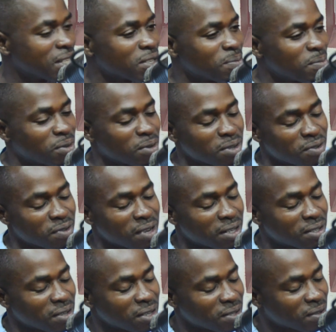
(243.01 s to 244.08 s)
Because
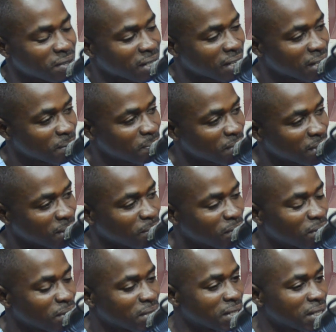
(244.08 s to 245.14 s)
so-and-so is not helping,
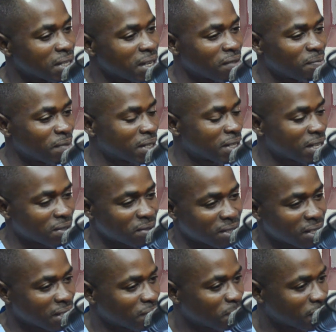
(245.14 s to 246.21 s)
because the government has not
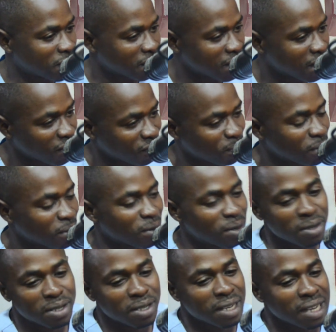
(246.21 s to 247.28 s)
helped enough,
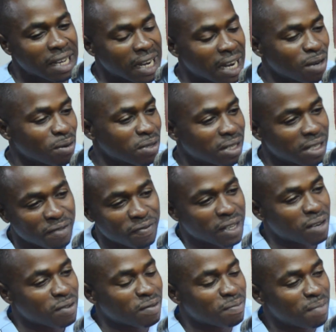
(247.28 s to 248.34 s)
because I was left
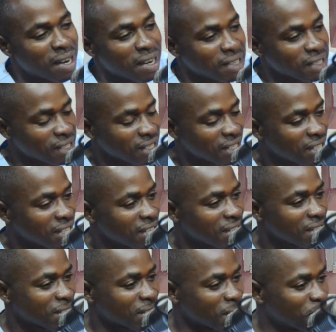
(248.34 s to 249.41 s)
out by
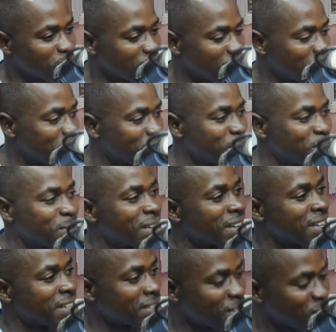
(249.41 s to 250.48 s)
some company
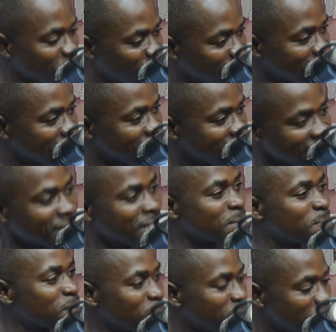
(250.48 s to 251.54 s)
organization, they didn't
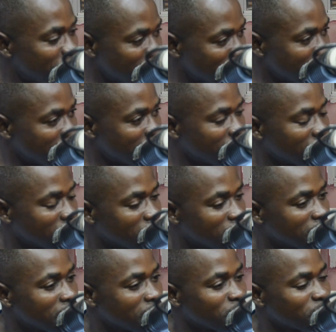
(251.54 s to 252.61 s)
employ me.
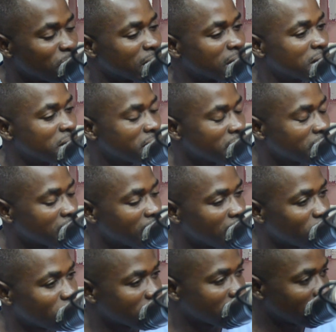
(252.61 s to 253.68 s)
But
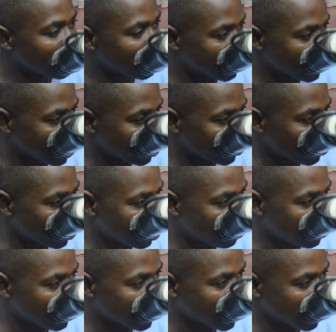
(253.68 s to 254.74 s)
what have you done to help
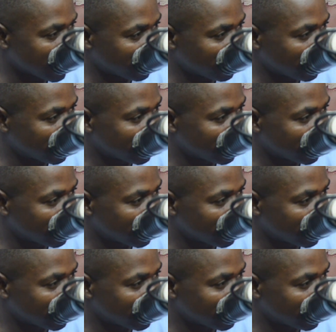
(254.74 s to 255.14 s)
yourself?